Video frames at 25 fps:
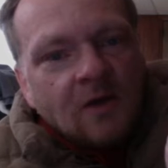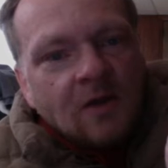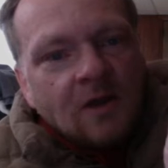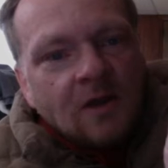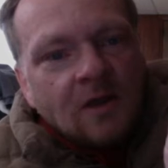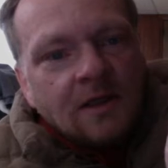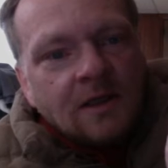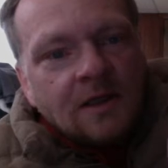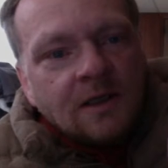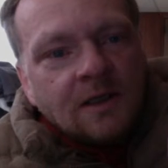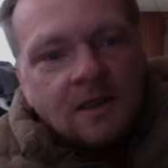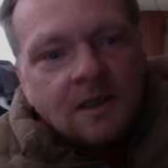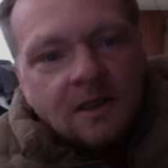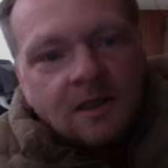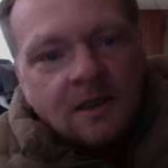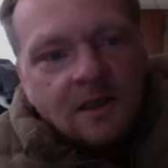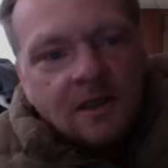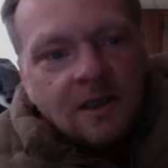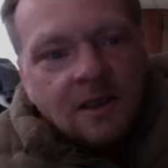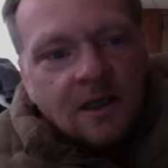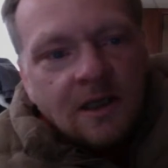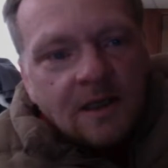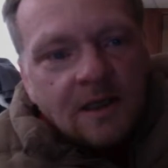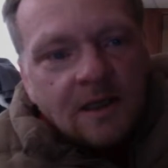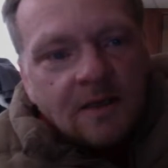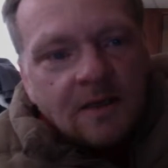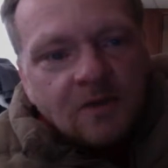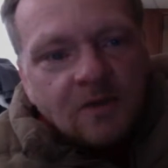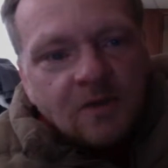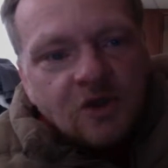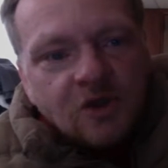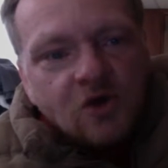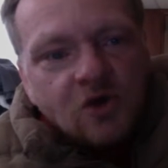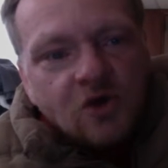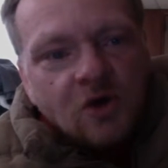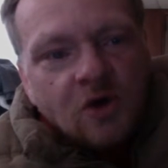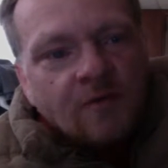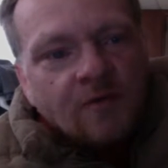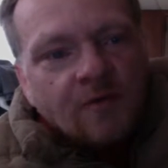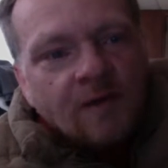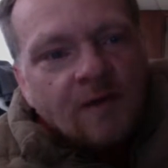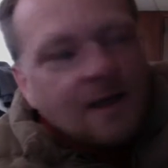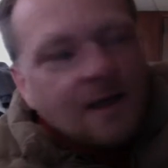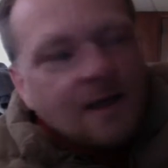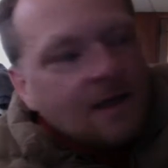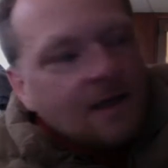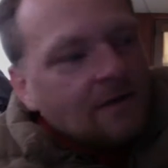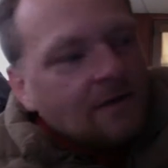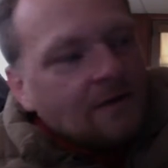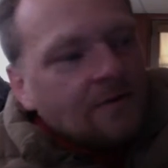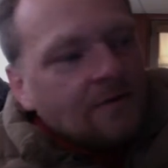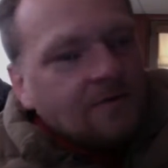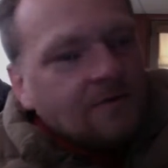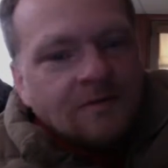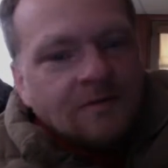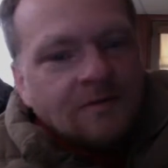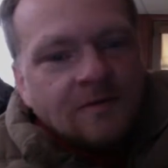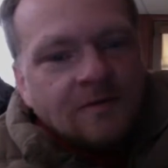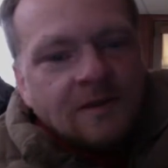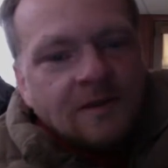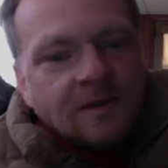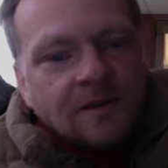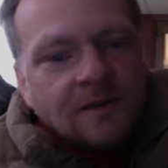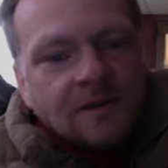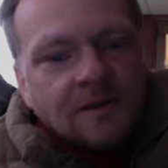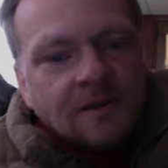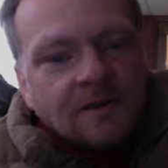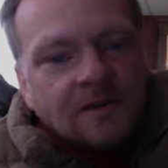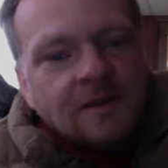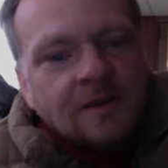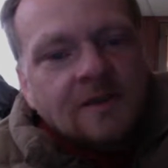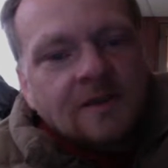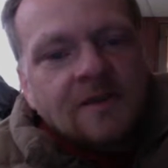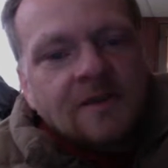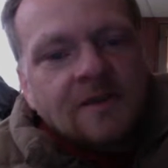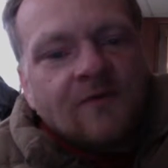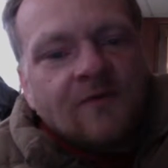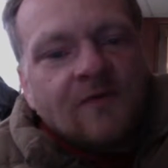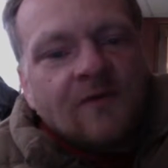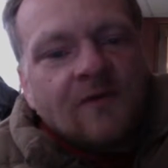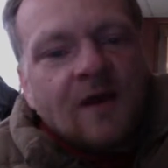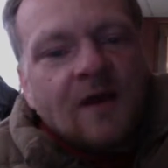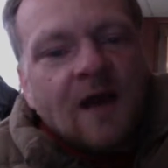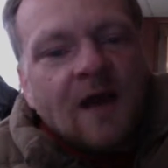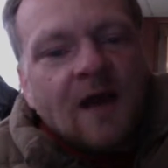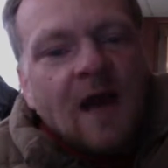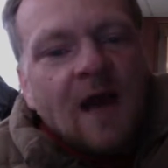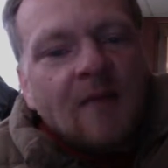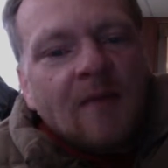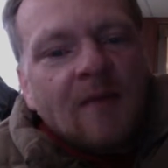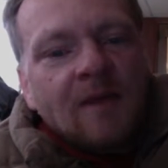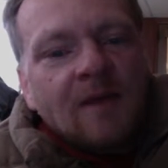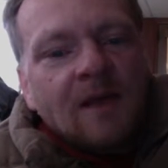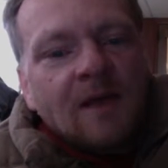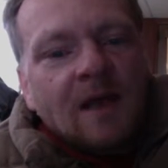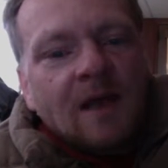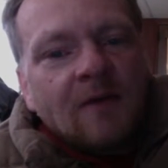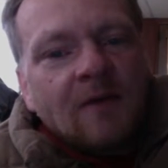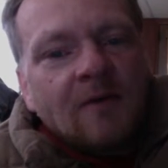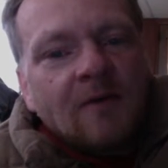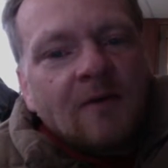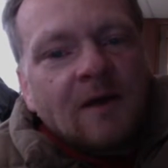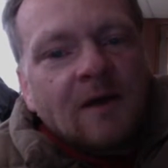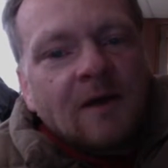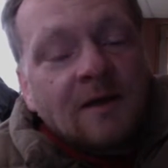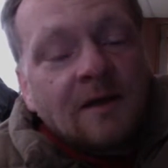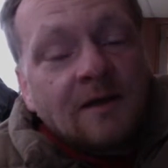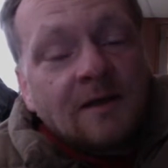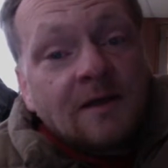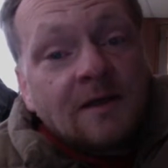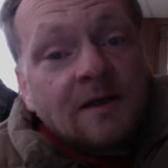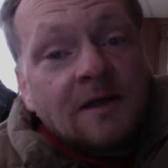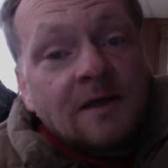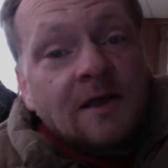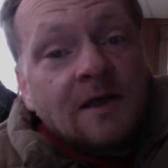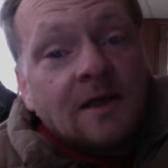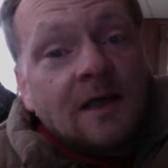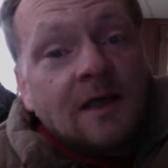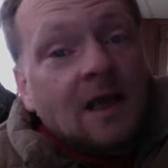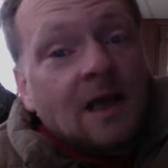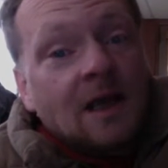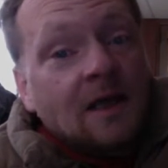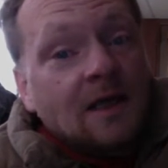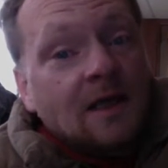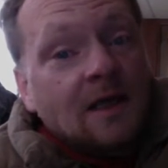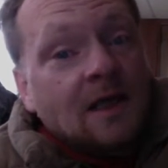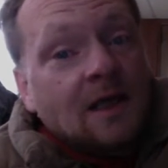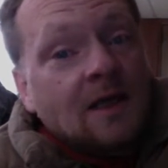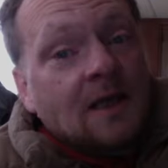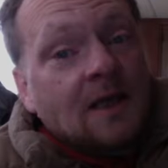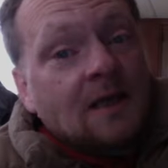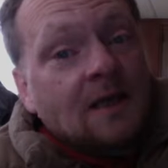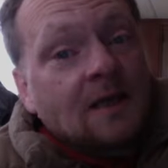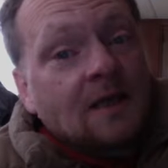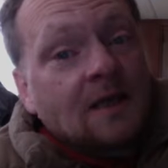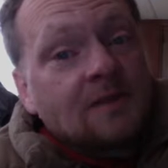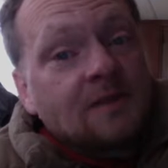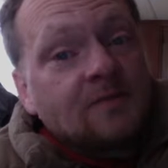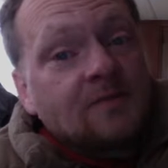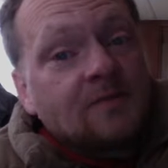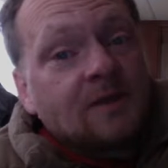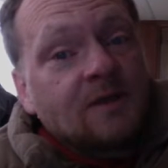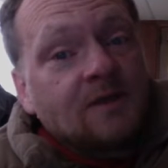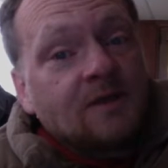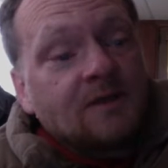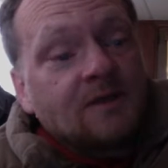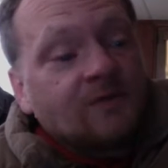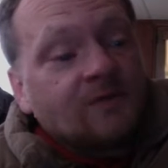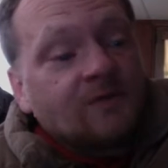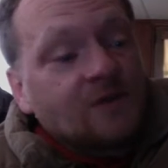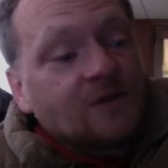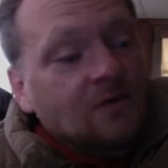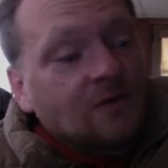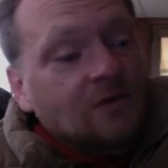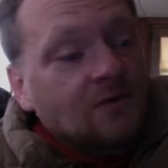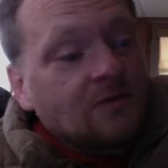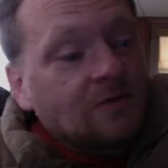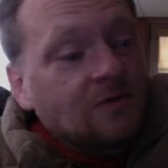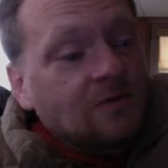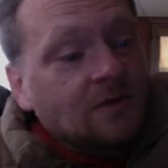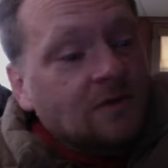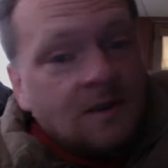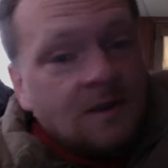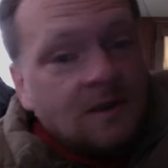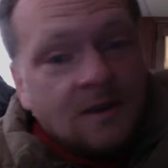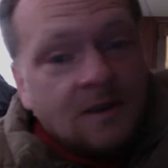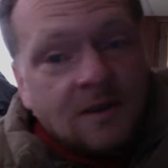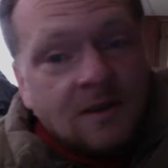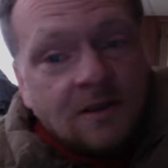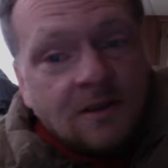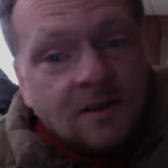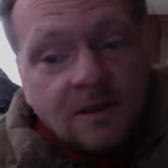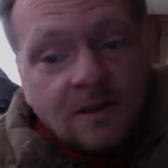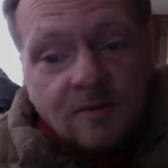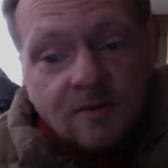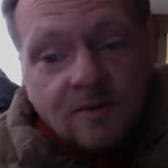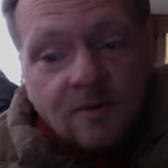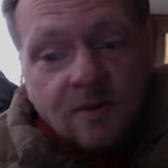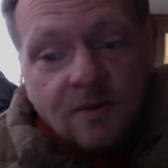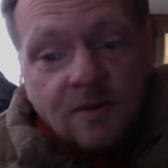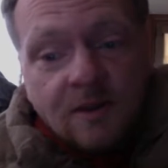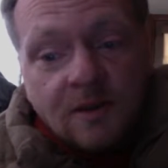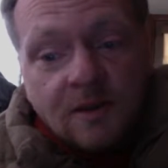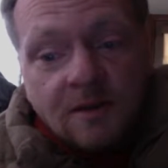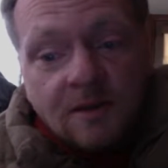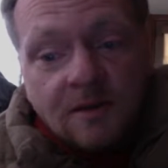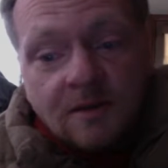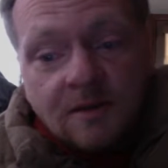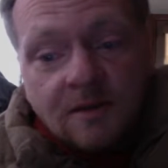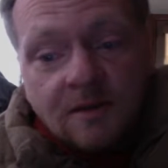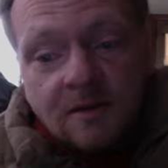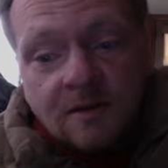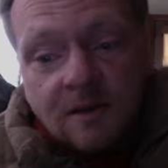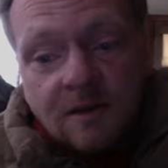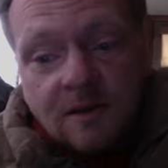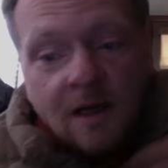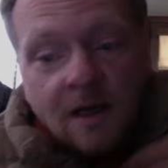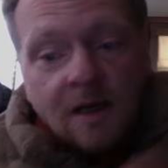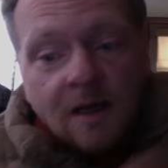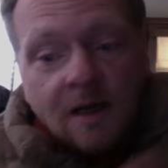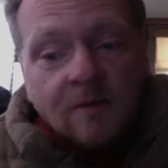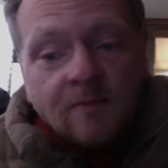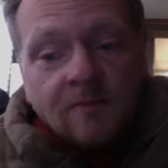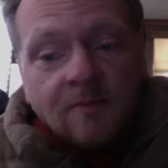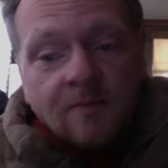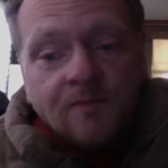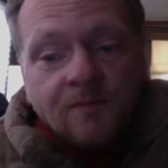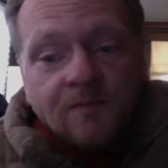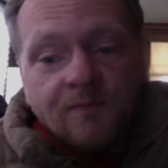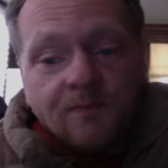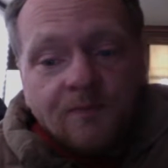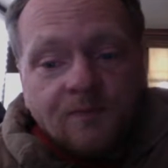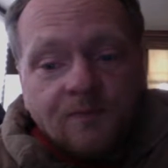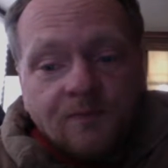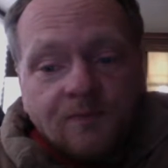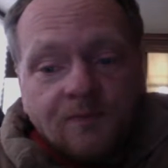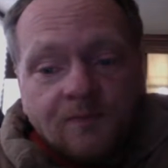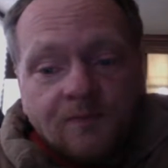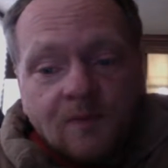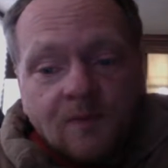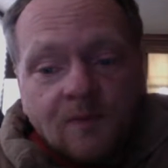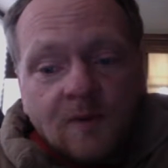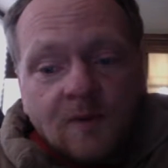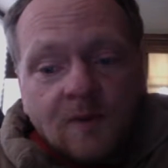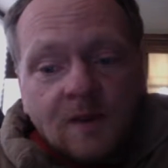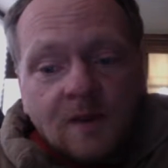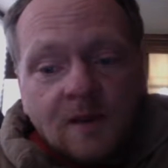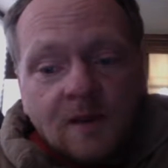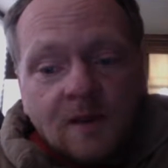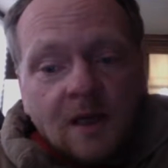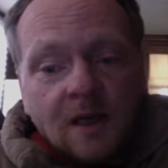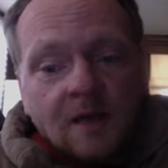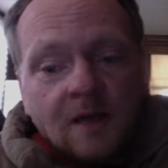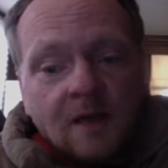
it, immature radio. It's a fun hobby anyway, and it can get expensive too. But um, huh,